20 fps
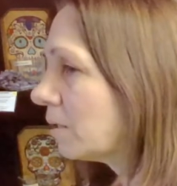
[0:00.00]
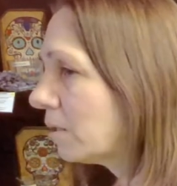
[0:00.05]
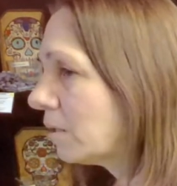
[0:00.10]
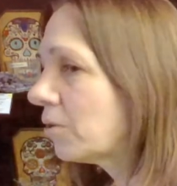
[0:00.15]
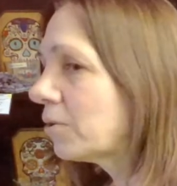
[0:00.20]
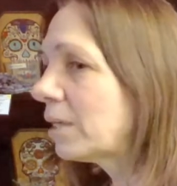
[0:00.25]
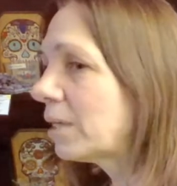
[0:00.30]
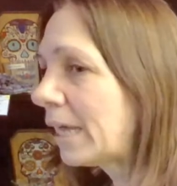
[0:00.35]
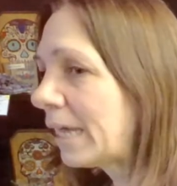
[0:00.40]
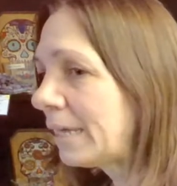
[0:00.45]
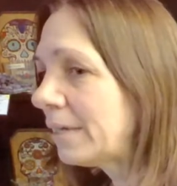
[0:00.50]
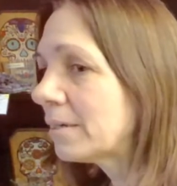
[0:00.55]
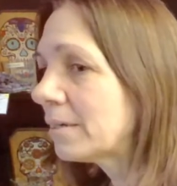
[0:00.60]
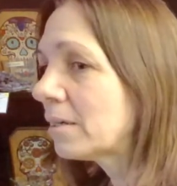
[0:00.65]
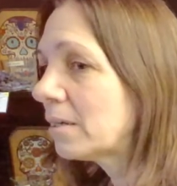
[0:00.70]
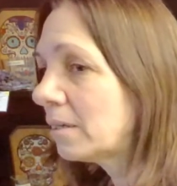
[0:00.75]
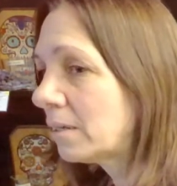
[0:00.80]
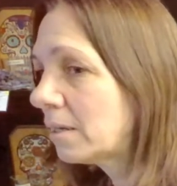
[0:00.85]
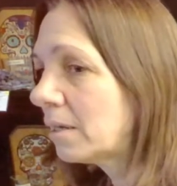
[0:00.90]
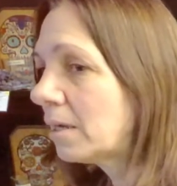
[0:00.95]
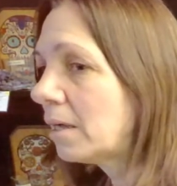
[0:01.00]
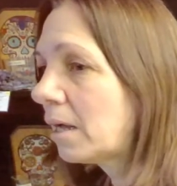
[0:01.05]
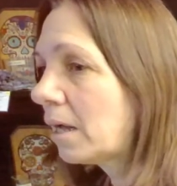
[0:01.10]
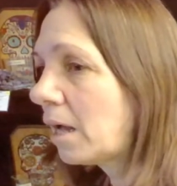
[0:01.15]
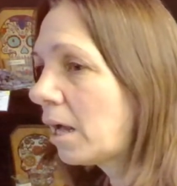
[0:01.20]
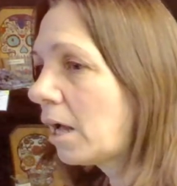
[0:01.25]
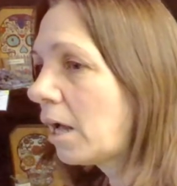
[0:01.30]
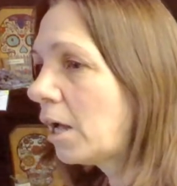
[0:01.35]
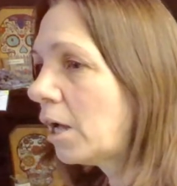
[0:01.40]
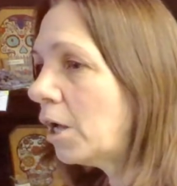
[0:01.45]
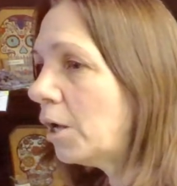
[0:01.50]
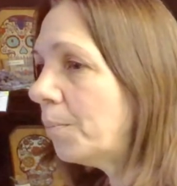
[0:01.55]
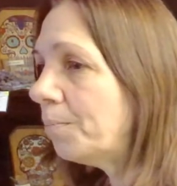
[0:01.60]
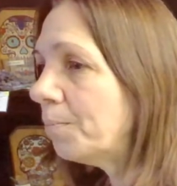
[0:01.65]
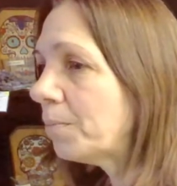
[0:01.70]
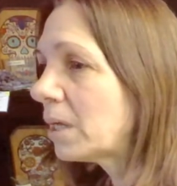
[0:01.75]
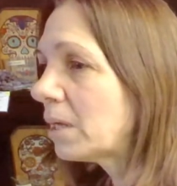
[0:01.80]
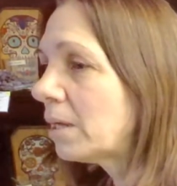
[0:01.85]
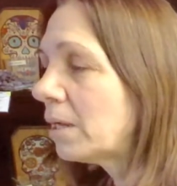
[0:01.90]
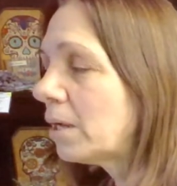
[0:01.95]
okay
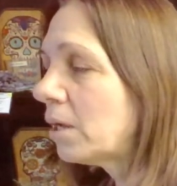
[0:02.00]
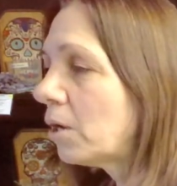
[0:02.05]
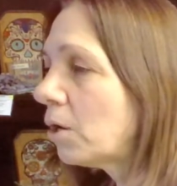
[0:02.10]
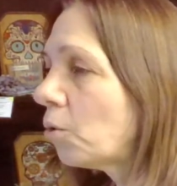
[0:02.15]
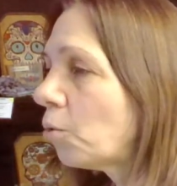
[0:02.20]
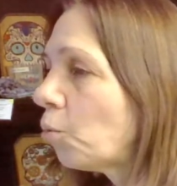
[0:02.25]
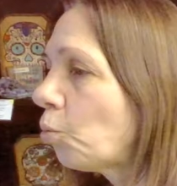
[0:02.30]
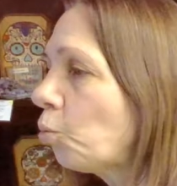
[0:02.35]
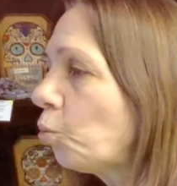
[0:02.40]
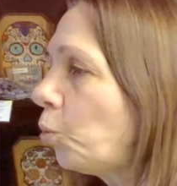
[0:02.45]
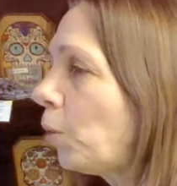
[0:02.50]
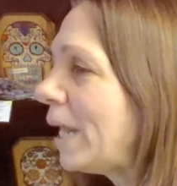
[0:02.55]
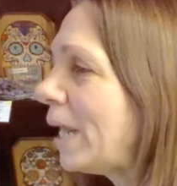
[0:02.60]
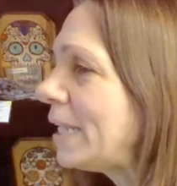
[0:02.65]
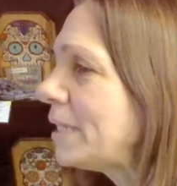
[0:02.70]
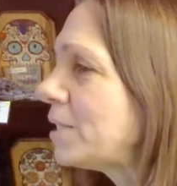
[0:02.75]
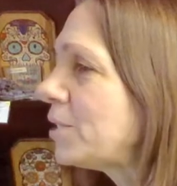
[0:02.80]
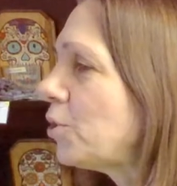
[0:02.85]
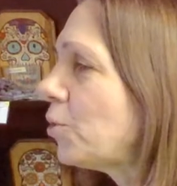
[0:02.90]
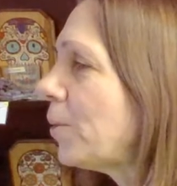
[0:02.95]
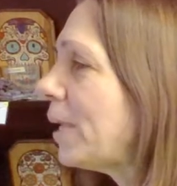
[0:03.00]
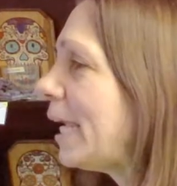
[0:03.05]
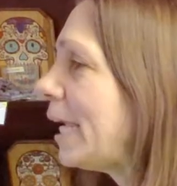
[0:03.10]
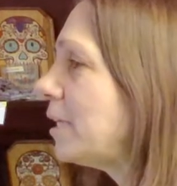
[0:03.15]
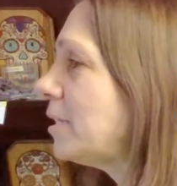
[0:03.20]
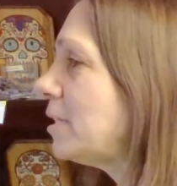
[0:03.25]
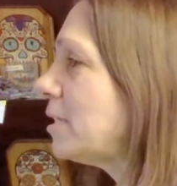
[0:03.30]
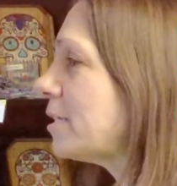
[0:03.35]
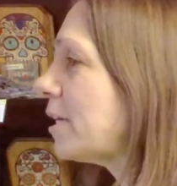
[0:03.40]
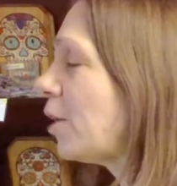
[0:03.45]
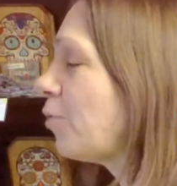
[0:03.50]
um, raise your hands,